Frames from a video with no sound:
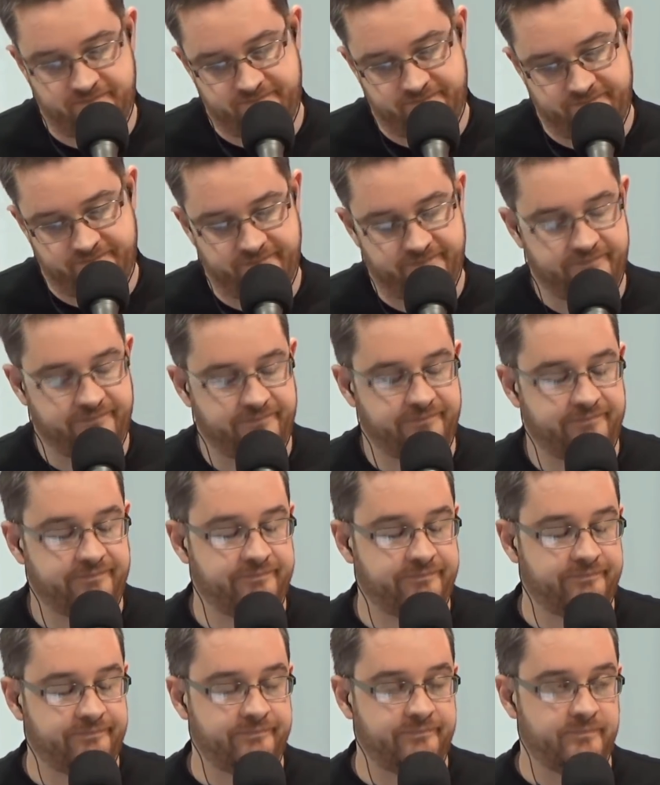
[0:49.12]

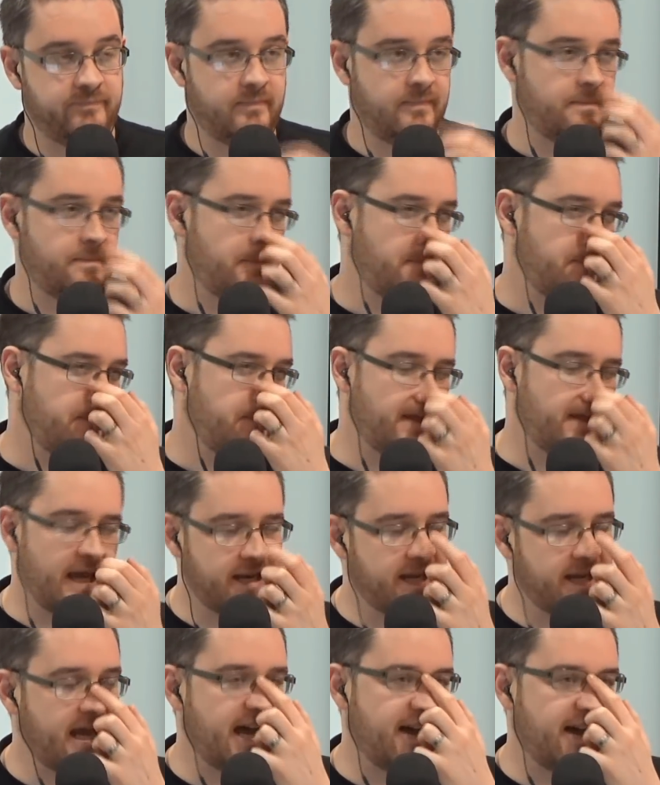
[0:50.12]
They've done that for a
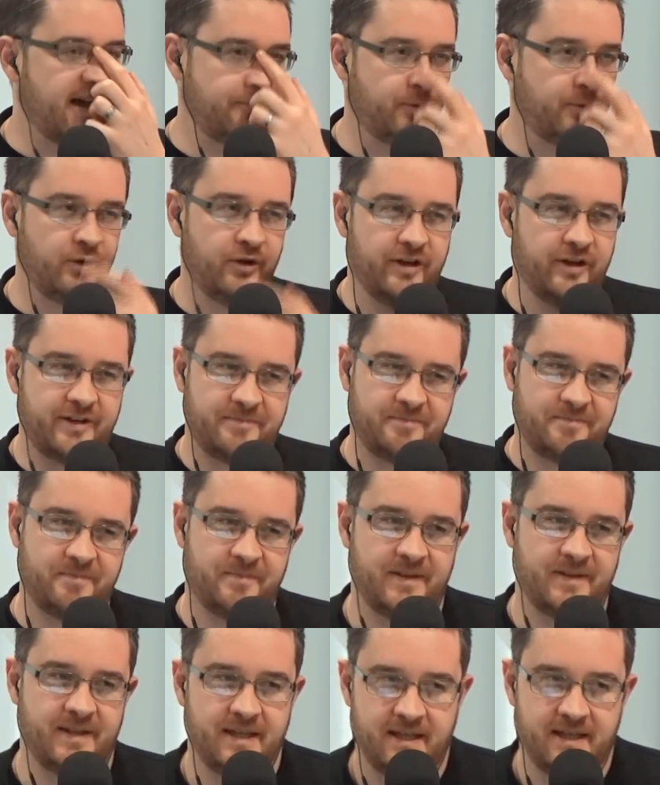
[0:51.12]
few fights as well. They have
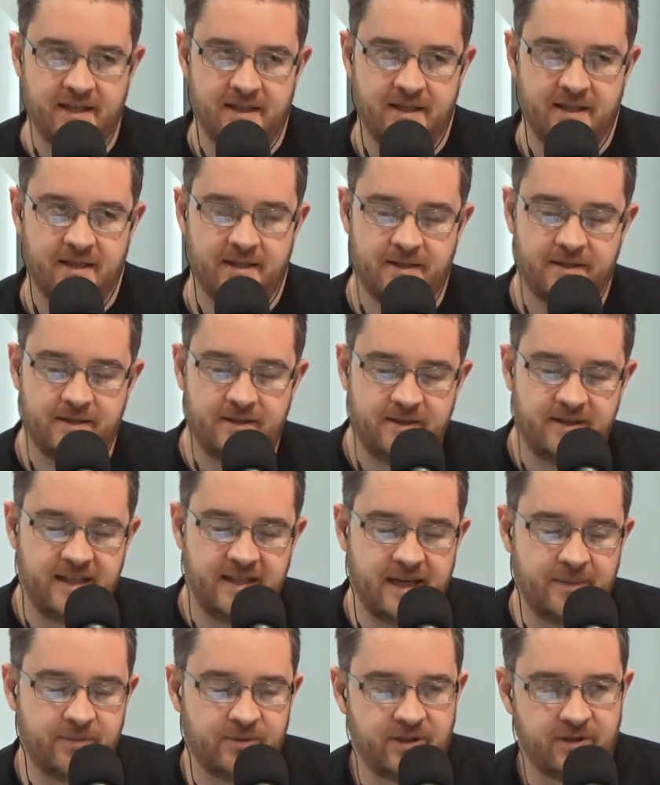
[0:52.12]
done it quite a lot.
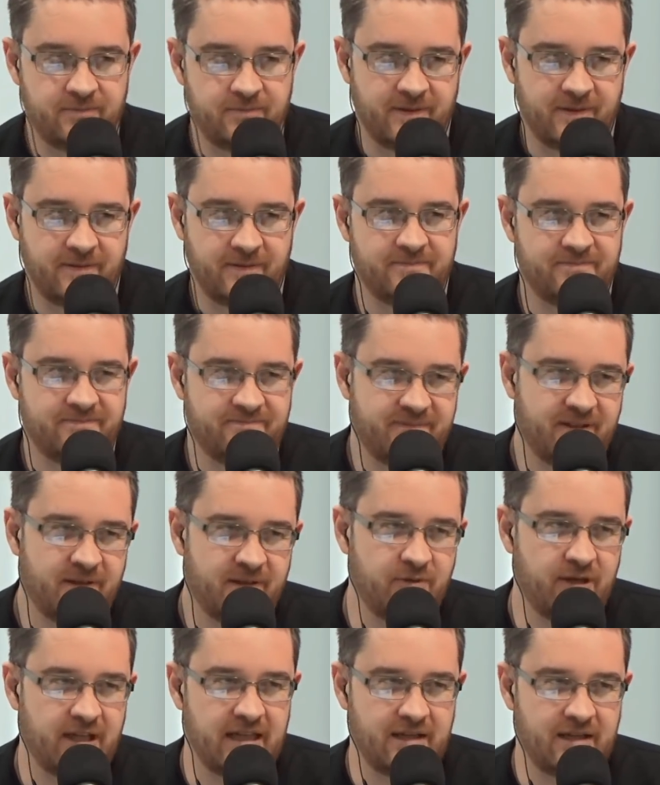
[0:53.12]
Yeah, but they
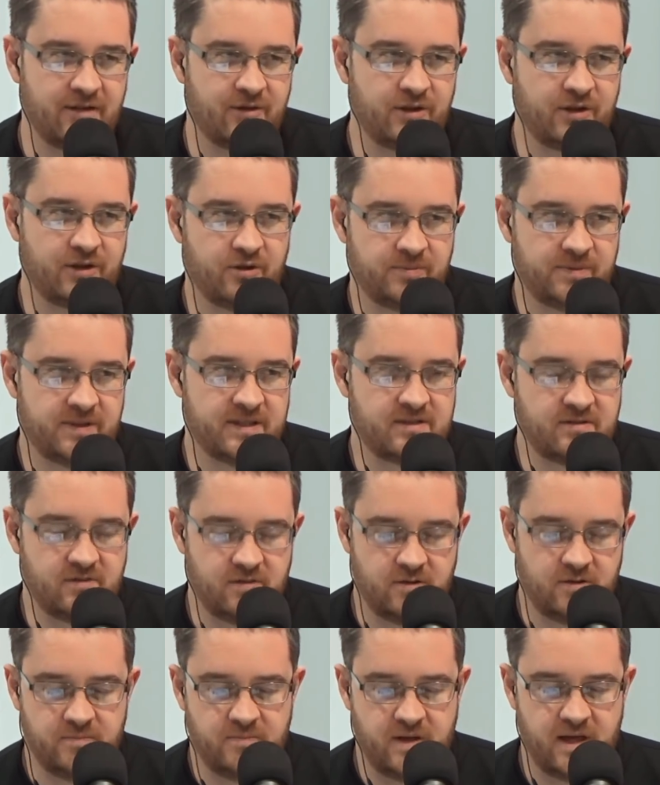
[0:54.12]
really lined it up this
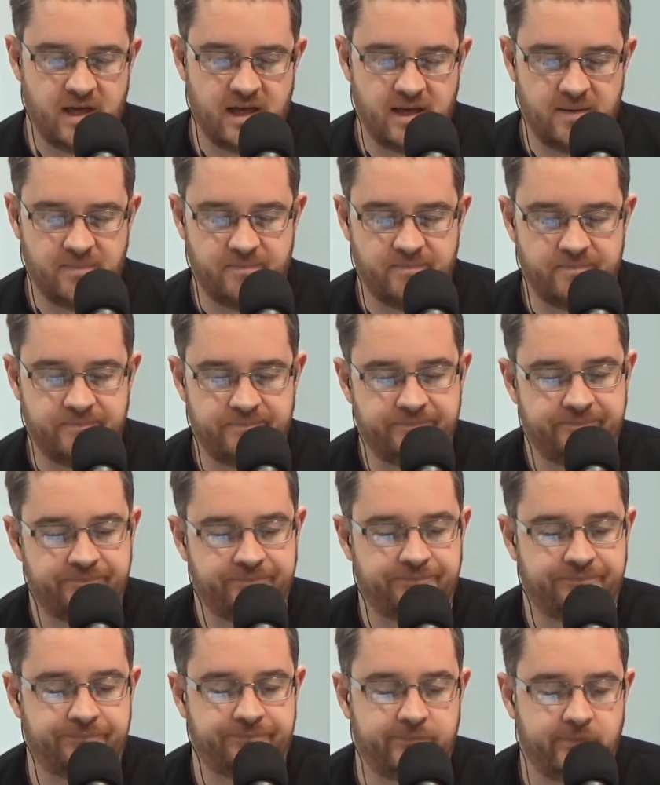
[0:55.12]
time. But at what
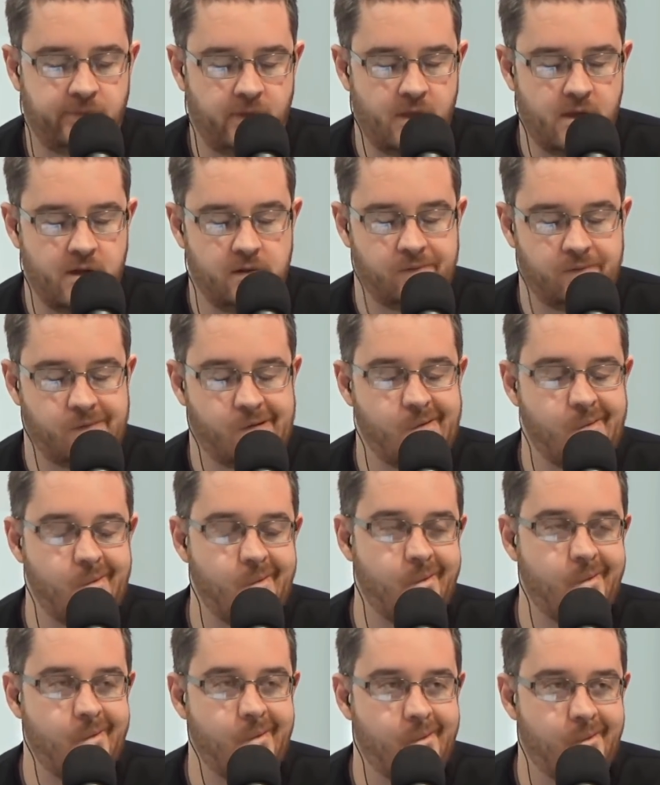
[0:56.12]
point, I think, I'm
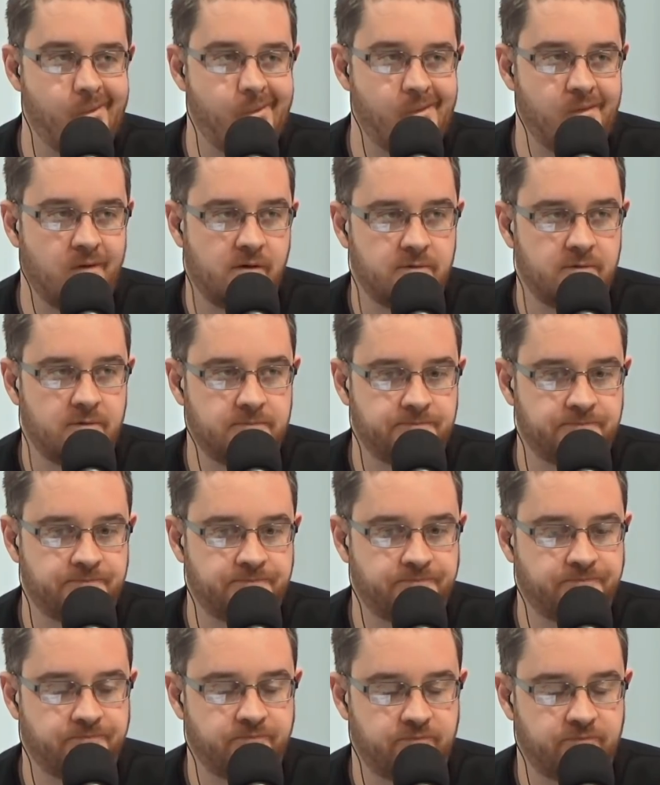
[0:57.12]
kind of answering my
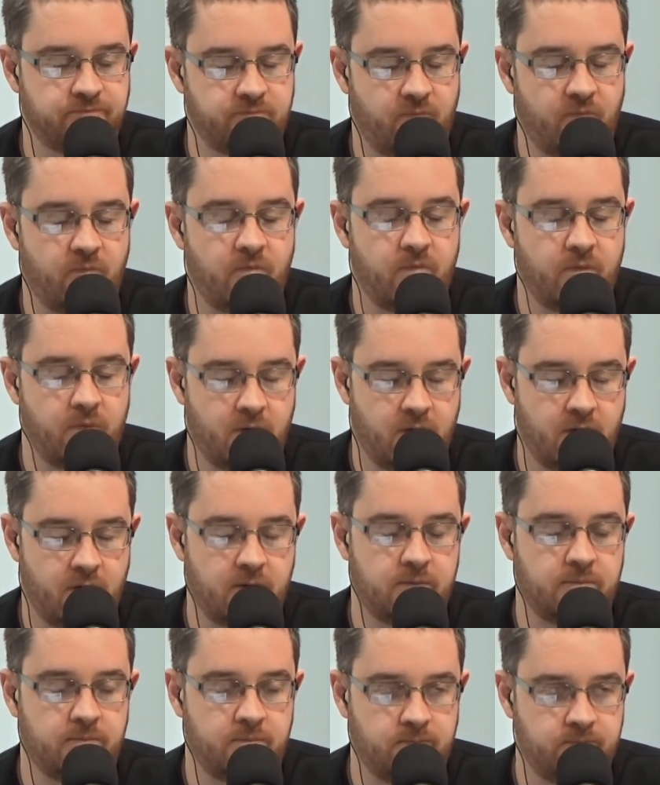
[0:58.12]
own question,
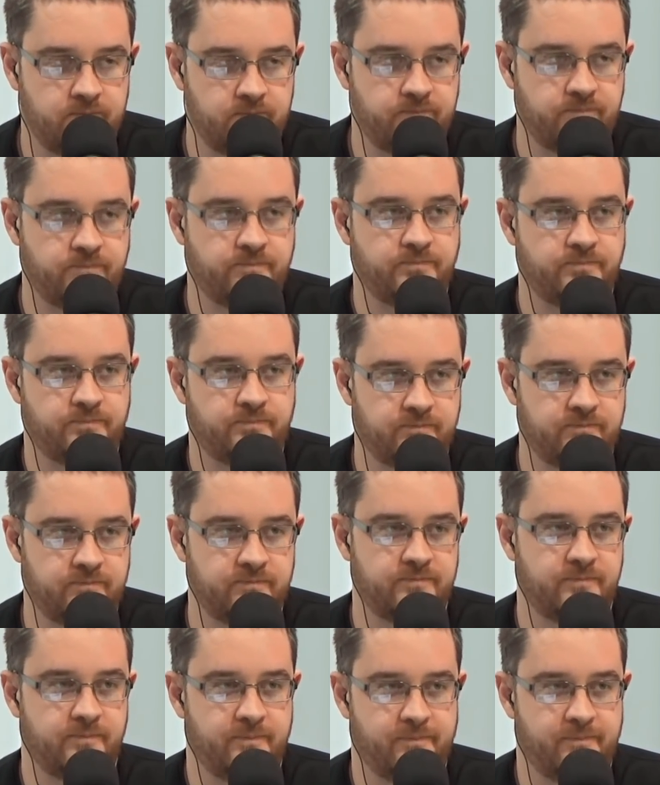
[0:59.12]
but at what
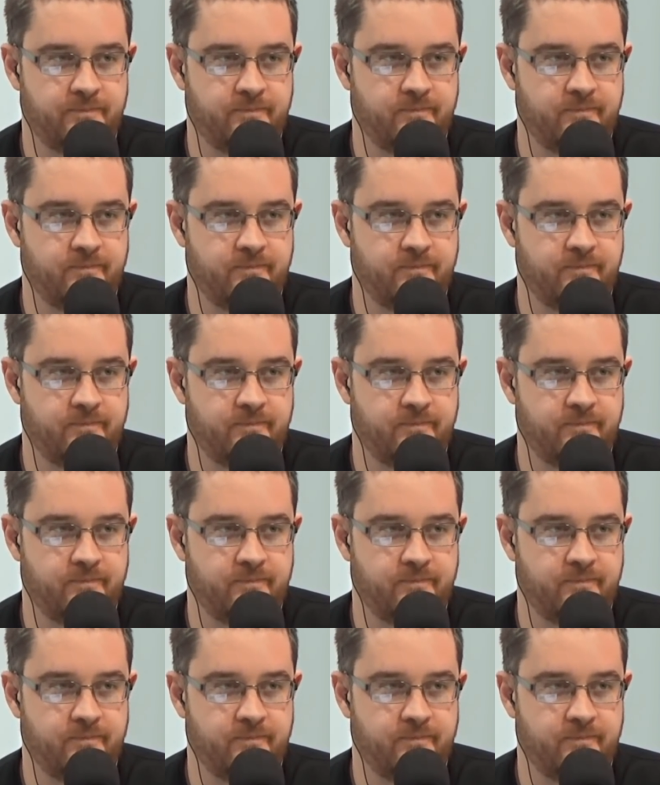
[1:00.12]
point